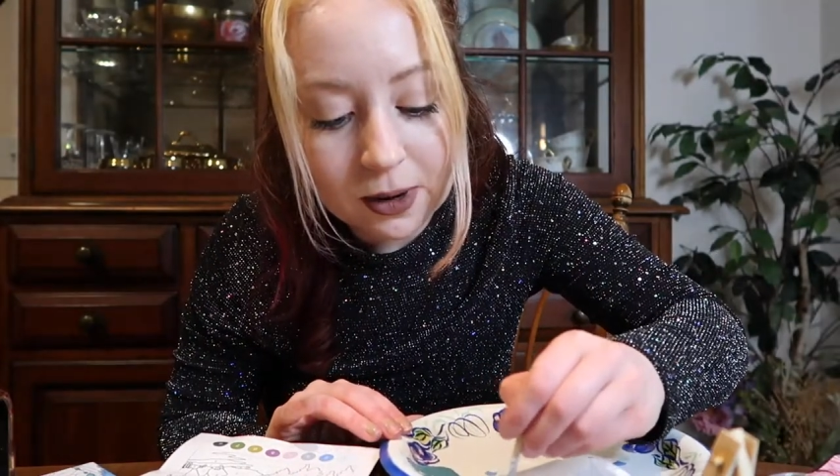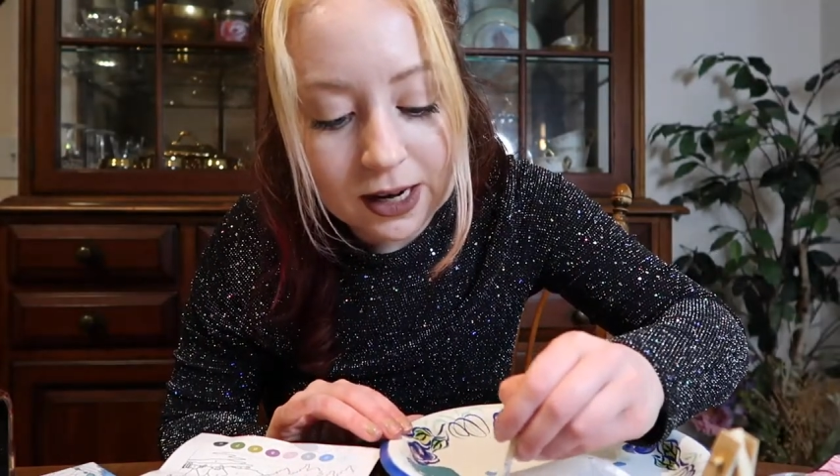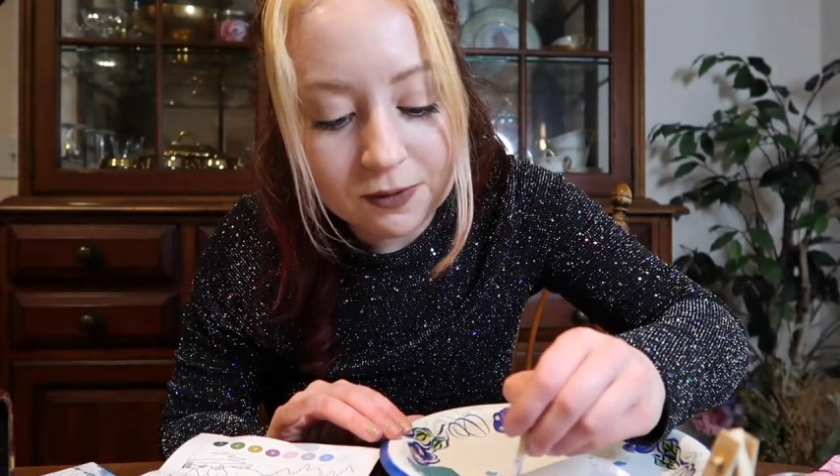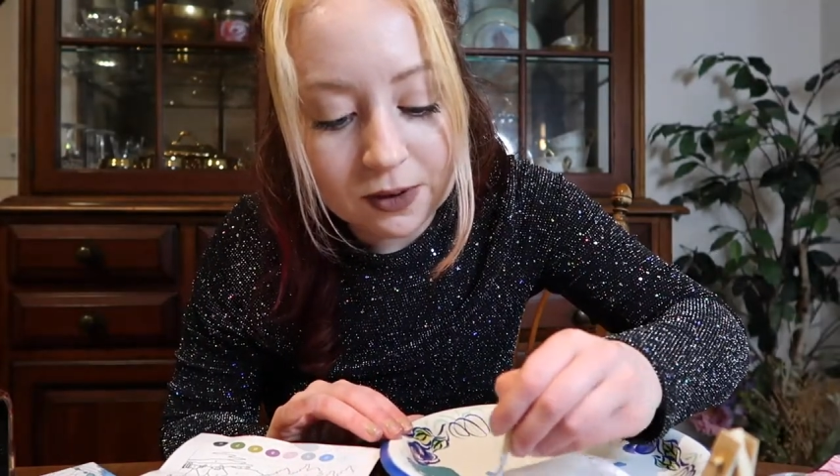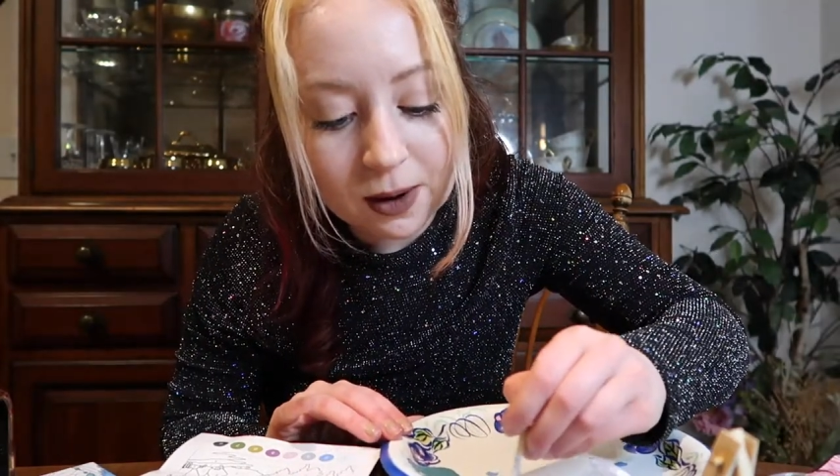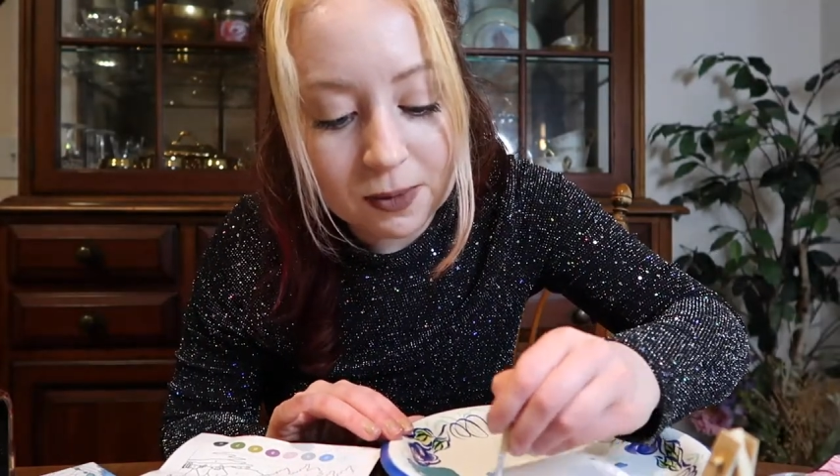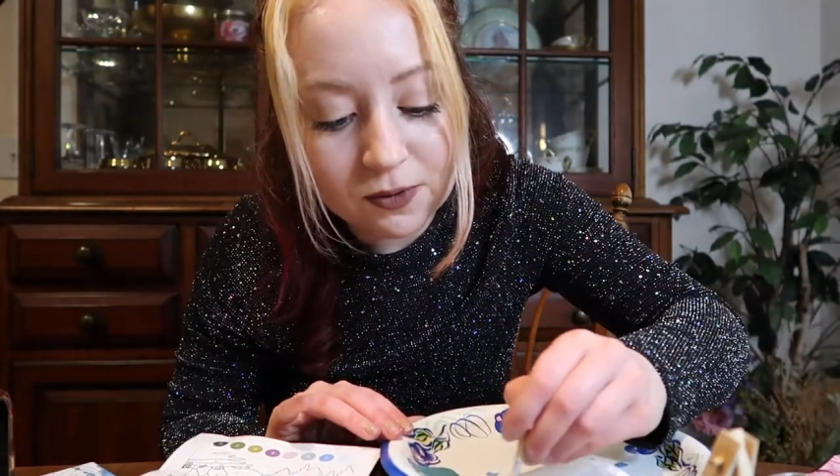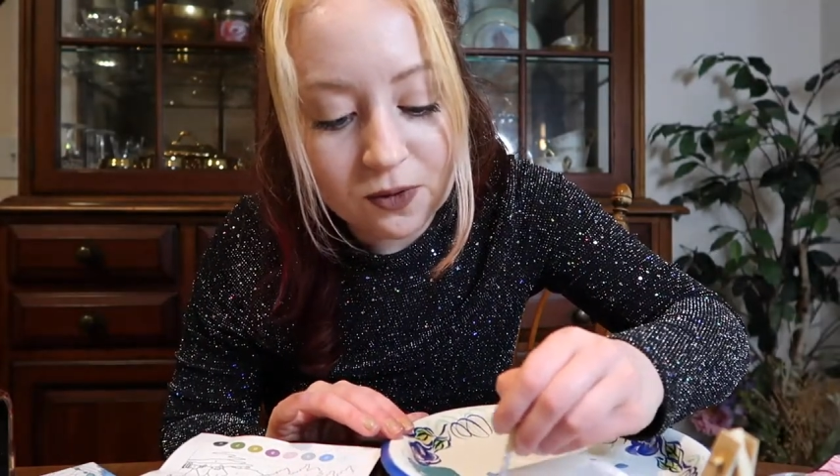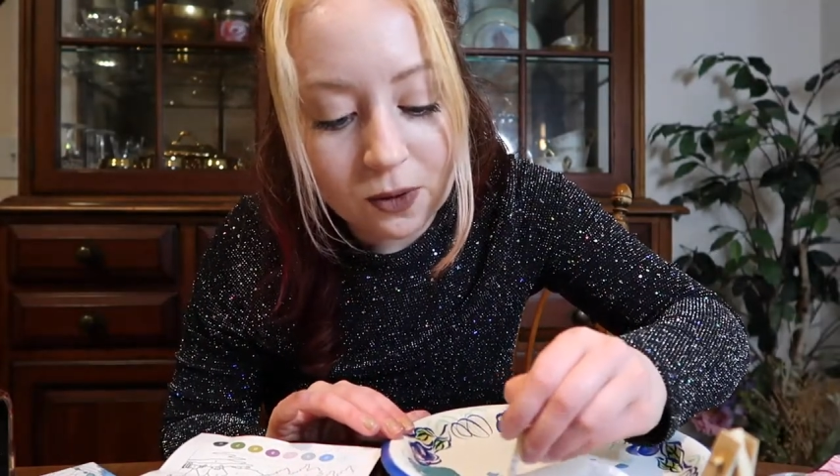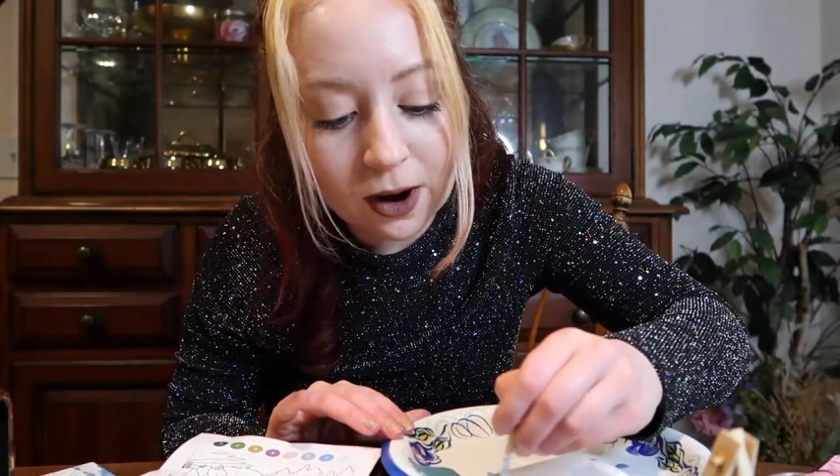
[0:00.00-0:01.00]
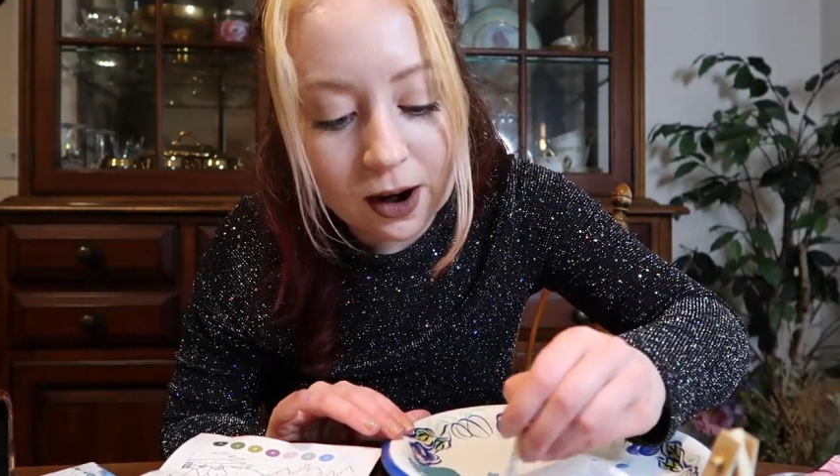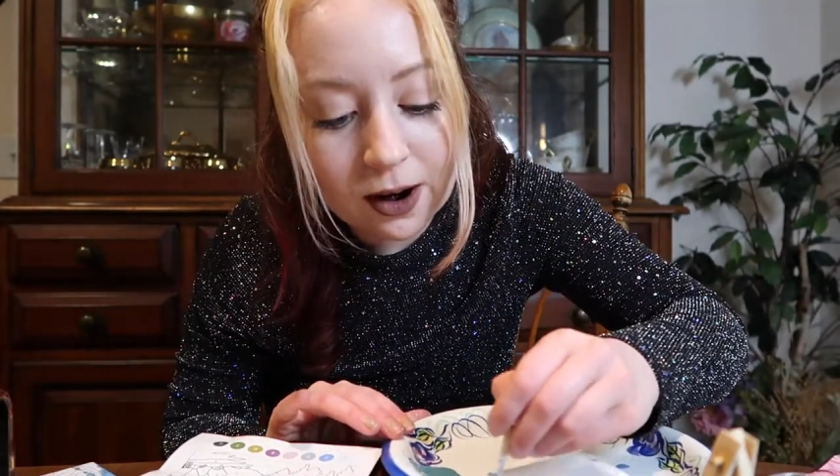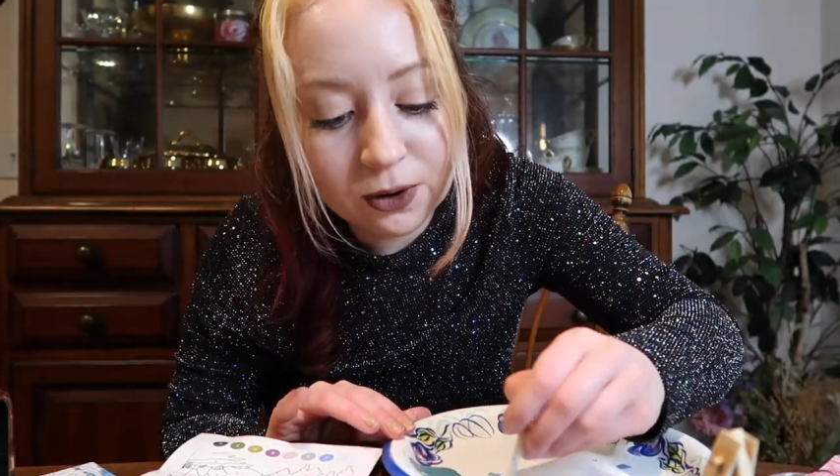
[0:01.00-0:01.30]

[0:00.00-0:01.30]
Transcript: we need for number four.